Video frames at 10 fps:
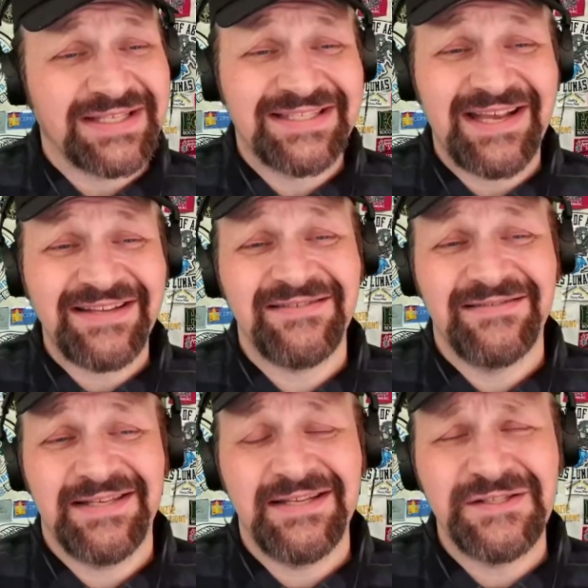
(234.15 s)
at a
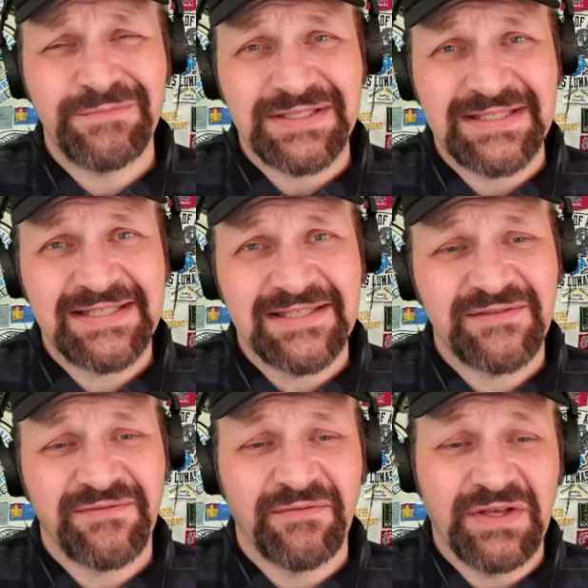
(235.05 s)
sensible
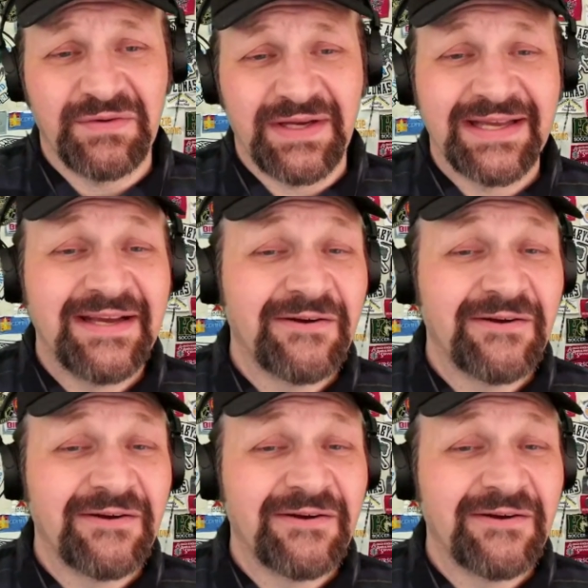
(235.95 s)
distance for viewing.